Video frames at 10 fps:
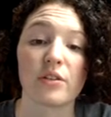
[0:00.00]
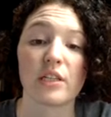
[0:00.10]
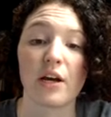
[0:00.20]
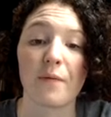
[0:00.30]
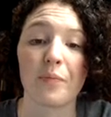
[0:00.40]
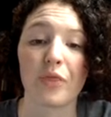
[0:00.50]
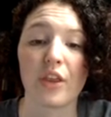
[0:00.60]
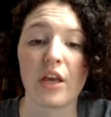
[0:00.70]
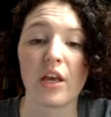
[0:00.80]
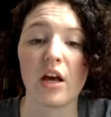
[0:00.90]
So
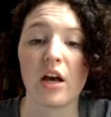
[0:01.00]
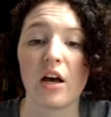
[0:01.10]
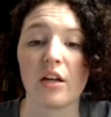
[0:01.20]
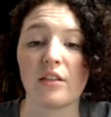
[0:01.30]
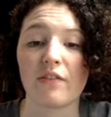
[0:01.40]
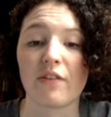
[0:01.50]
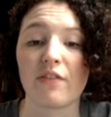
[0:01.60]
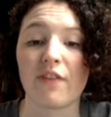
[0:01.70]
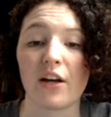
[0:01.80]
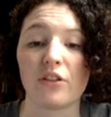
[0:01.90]
different
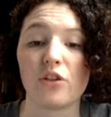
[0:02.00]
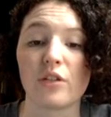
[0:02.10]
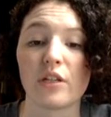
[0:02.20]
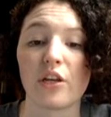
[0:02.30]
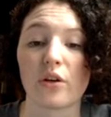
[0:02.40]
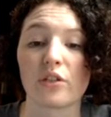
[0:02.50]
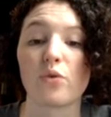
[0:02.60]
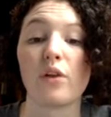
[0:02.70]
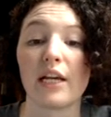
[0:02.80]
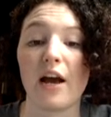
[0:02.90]
files using your
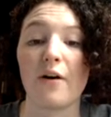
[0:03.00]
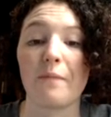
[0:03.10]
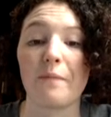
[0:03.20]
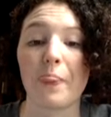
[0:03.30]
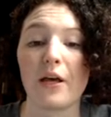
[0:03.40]
school account.